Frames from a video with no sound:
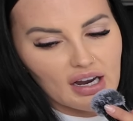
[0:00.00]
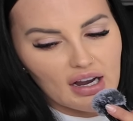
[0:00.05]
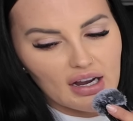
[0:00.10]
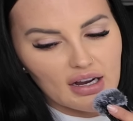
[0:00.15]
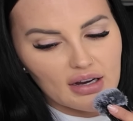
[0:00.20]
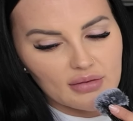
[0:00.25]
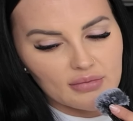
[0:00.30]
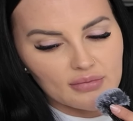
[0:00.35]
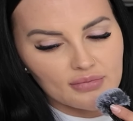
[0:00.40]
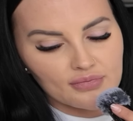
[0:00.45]

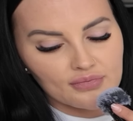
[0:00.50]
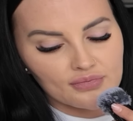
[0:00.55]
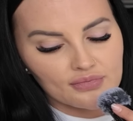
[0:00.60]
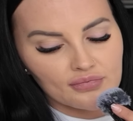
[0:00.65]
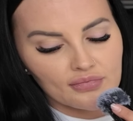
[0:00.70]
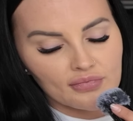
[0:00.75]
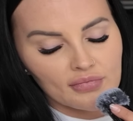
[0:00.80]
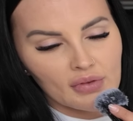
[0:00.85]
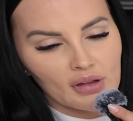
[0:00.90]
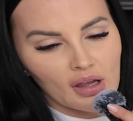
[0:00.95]

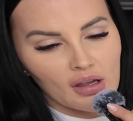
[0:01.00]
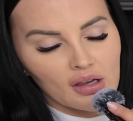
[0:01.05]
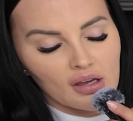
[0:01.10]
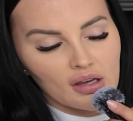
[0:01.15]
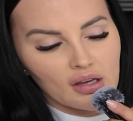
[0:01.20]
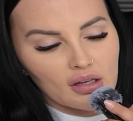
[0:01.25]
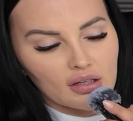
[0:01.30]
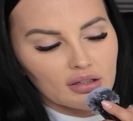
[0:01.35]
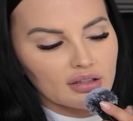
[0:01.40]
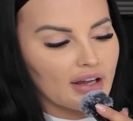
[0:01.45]
And
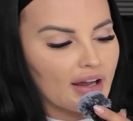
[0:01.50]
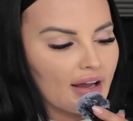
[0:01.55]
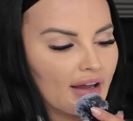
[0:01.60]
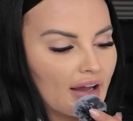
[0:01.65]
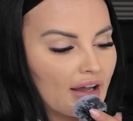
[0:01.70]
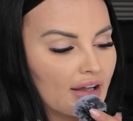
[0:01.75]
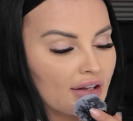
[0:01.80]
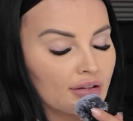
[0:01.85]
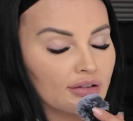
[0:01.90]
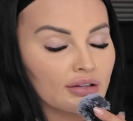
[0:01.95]

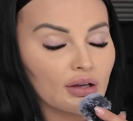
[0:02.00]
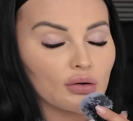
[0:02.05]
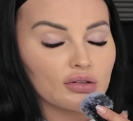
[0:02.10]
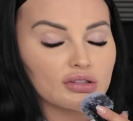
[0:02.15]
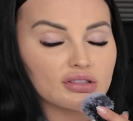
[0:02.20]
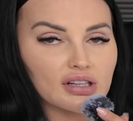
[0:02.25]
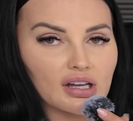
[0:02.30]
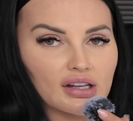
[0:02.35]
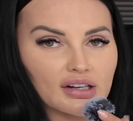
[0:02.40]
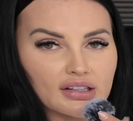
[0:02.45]
I
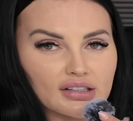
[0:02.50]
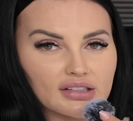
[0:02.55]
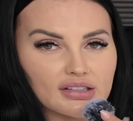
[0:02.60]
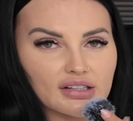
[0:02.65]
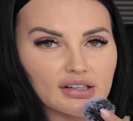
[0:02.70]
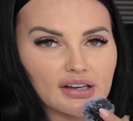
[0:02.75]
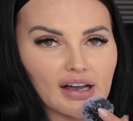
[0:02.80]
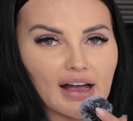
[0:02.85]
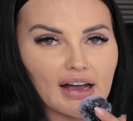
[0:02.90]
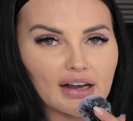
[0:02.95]
was starting
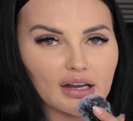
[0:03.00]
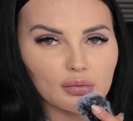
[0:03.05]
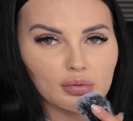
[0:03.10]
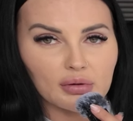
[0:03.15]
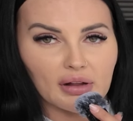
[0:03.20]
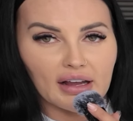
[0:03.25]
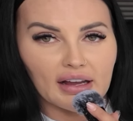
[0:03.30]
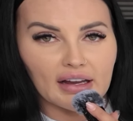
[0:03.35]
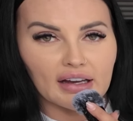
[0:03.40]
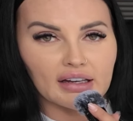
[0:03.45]
to
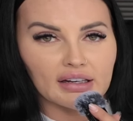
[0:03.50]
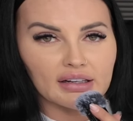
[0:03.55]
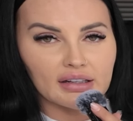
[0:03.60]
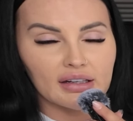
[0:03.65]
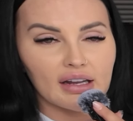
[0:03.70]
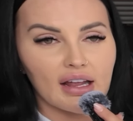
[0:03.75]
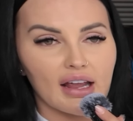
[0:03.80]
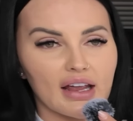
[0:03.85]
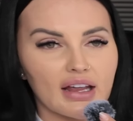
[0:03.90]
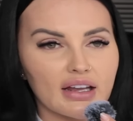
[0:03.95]

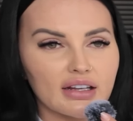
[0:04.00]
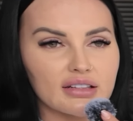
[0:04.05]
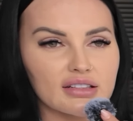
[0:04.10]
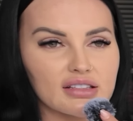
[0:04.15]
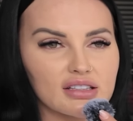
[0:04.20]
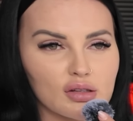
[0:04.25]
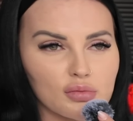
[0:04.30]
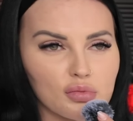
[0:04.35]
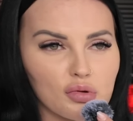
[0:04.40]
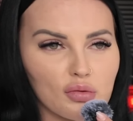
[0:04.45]
aquaplane and
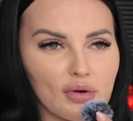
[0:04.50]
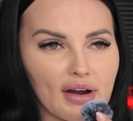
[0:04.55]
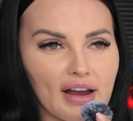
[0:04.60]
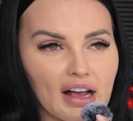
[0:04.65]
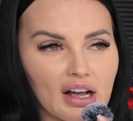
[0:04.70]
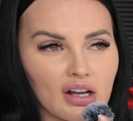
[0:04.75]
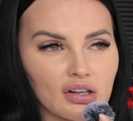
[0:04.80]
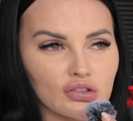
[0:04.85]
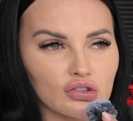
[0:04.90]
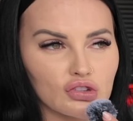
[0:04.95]
slip
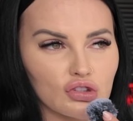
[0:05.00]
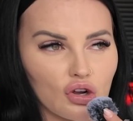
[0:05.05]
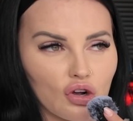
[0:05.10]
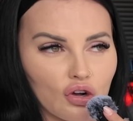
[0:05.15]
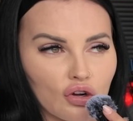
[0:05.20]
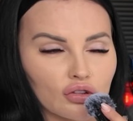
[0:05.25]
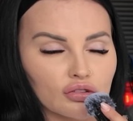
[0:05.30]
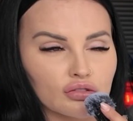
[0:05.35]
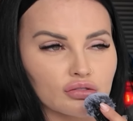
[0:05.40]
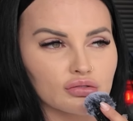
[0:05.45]
around
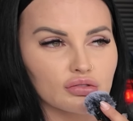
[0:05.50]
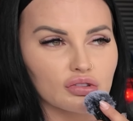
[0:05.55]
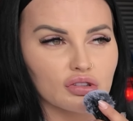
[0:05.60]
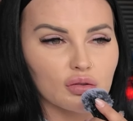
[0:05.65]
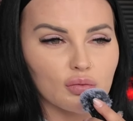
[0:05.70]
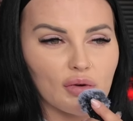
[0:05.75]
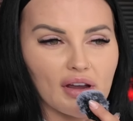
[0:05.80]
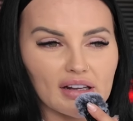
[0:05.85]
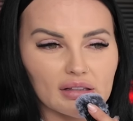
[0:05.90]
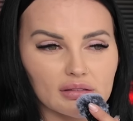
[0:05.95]
on
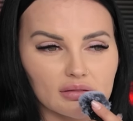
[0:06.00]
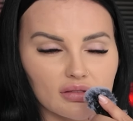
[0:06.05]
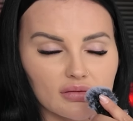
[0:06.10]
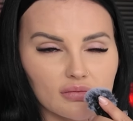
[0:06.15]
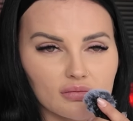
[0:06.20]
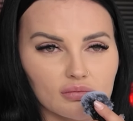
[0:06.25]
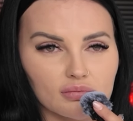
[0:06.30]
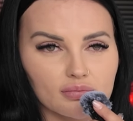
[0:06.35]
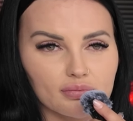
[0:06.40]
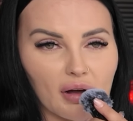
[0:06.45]
the wet
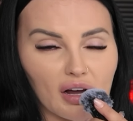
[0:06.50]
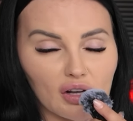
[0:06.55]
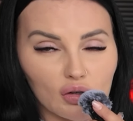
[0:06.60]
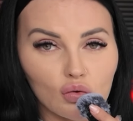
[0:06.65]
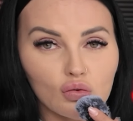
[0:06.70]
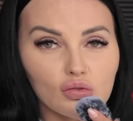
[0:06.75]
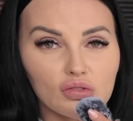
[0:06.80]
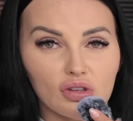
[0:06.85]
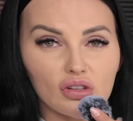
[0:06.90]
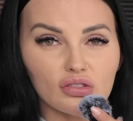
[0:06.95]

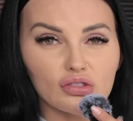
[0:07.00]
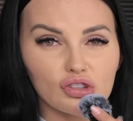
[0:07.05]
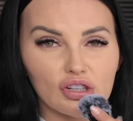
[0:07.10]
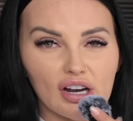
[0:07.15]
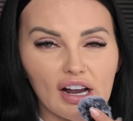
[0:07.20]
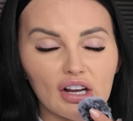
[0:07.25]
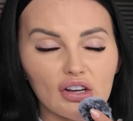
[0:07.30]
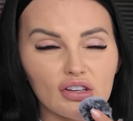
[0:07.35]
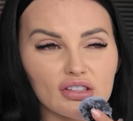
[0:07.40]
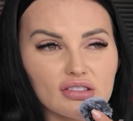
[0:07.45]
puddles on
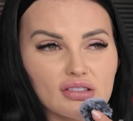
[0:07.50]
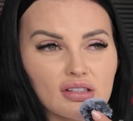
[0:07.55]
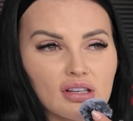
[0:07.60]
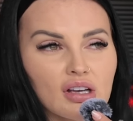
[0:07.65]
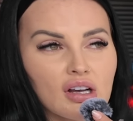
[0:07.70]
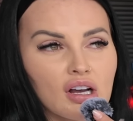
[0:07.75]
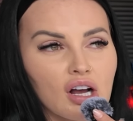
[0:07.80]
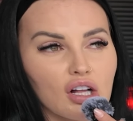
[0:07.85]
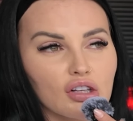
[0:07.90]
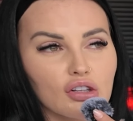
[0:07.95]
track because
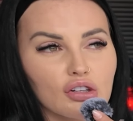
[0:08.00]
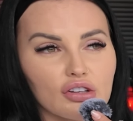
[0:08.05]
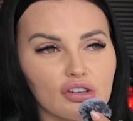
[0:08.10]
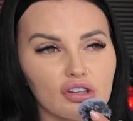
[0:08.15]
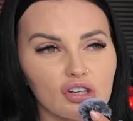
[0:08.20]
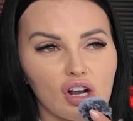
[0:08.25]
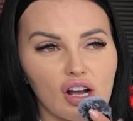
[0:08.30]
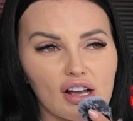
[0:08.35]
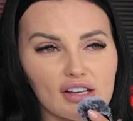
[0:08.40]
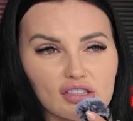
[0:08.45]
a lot of
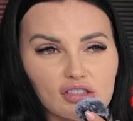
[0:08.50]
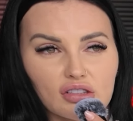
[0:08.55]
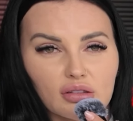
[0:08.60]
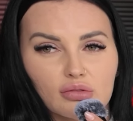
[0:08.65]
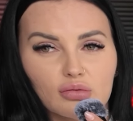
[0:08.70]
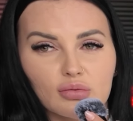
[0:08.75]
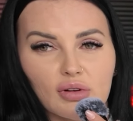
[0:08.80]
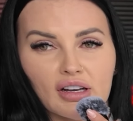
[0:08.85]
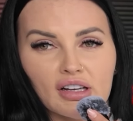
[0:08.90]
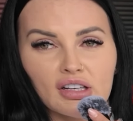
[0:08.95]
the guys
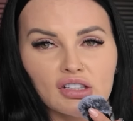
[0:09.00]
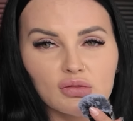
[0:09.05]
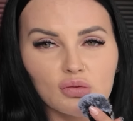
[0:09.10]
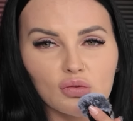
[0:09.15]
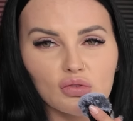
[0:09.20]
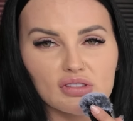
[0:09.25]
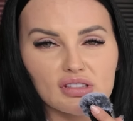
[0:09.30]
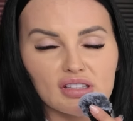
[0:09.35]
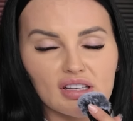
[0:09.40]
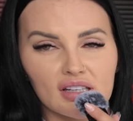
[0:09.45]
stopped running
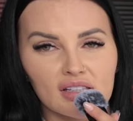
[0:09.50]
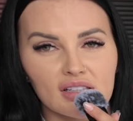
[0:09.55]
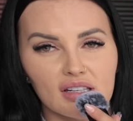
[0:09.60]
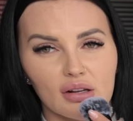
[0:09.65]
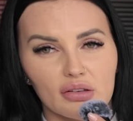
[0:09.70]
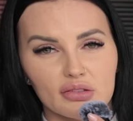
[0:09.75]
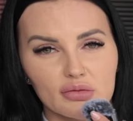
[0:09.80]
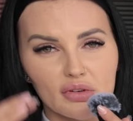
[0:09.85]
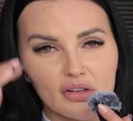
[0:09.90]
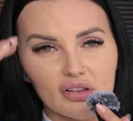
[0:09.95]
towards the end, and
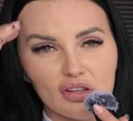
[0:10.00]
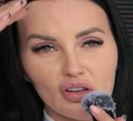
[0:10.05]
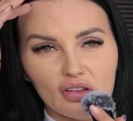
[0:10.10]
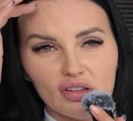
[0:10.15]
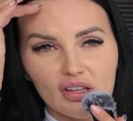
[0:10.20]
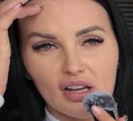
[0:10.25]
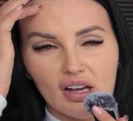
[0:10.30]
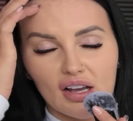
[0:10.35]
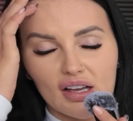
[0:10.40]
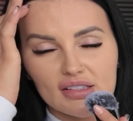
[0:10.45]
I was one of the
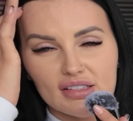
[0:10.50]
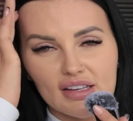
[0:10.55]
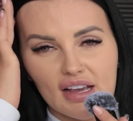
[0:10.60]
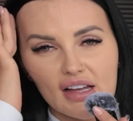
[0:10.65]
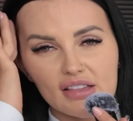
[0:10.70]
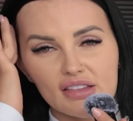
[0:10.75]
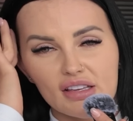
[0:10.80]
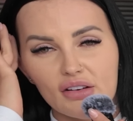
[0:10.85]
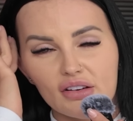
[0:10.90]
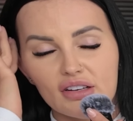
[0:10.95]
only cars
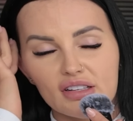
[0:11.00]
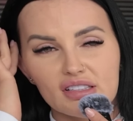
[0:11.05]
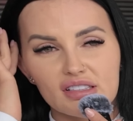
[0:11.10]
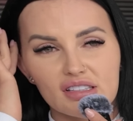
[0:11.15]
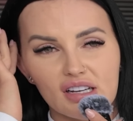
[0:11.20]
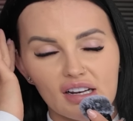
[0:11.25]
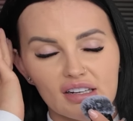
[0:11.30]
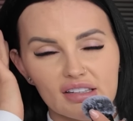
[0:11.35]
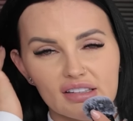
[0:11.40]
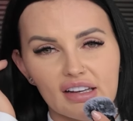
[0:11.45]
out there, and it
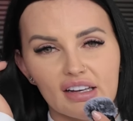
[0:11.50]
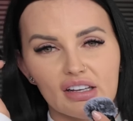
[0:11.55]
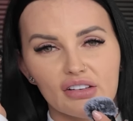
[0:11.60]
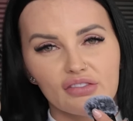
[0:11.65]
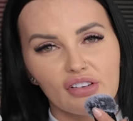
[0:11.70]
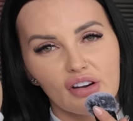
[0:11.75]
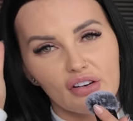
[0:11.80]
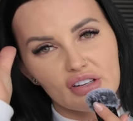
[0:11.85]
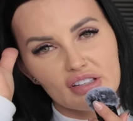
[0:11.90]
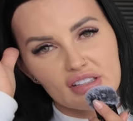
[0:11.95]
started
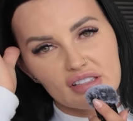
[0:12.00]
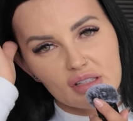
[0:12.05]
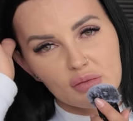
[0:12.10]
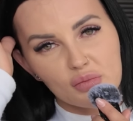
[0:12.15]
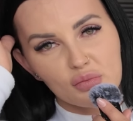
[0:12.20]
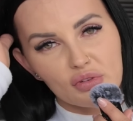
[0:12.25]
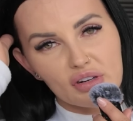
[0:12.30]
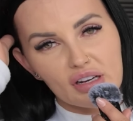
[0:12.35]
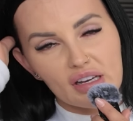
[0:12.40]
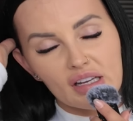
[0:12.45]
getting very
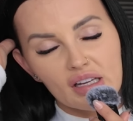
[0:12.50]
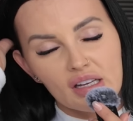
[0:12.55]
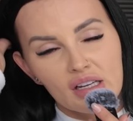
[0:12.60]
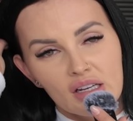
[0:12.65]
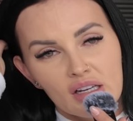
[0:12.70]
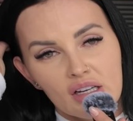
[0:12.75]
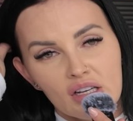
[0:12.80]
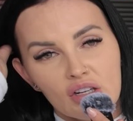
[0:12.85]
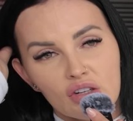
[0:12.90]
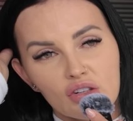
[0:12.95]
slippery
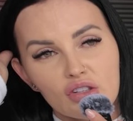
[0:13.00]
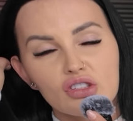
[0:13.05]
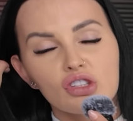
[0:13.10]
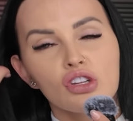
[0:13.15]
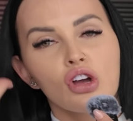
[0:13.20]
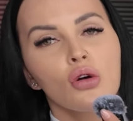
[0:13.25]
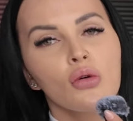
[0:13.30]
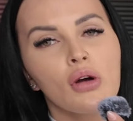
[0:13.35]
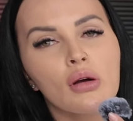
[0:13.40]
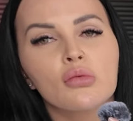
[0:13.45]
because
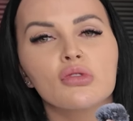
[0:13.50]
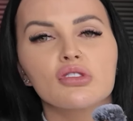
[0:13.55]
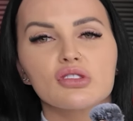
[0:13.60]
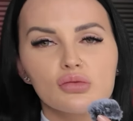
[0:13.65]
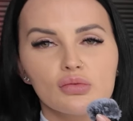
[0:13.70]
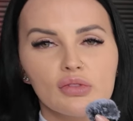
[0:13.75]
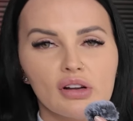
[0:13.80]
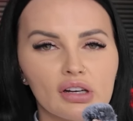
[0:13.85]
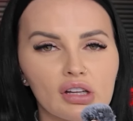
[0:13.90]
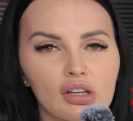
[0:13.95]
no one
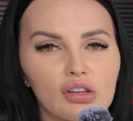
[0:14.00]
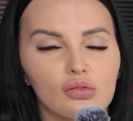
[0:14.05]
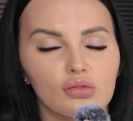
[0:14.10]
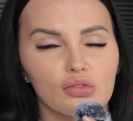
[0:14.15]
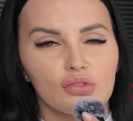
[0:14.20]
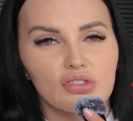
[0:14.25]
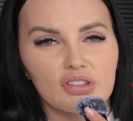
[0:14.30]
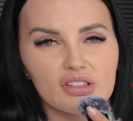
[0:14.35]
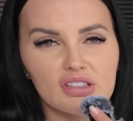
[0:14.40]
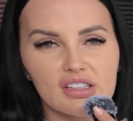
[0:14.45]
was running
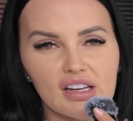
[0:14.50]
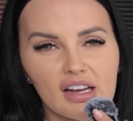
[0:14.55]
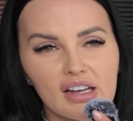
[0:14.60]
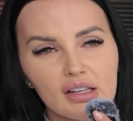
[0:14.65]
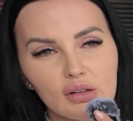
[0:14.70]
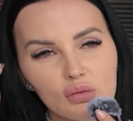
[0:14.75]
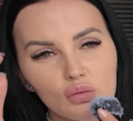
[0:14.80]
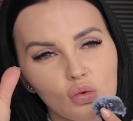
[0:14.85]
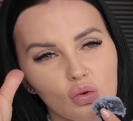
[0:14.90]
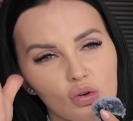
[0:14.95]
through the
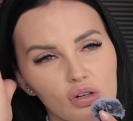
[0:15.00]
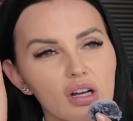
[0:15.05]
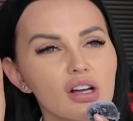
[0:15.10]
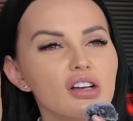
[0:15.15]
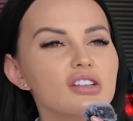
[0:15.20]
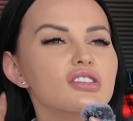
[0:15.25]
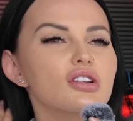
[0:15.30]
standing water.